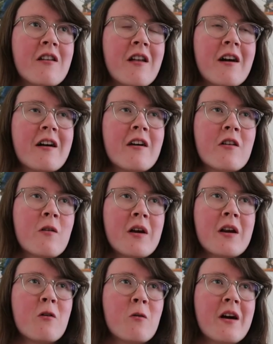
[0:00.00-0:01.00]
like
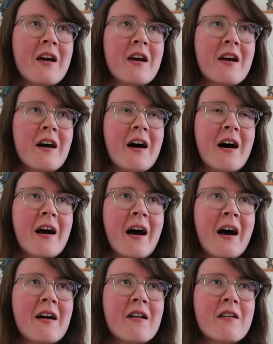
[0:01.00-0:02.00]
2020 I
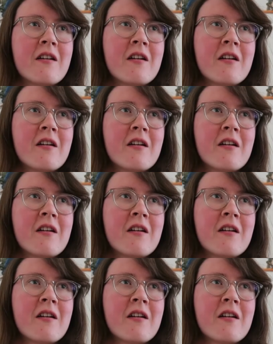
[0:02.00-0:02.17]
had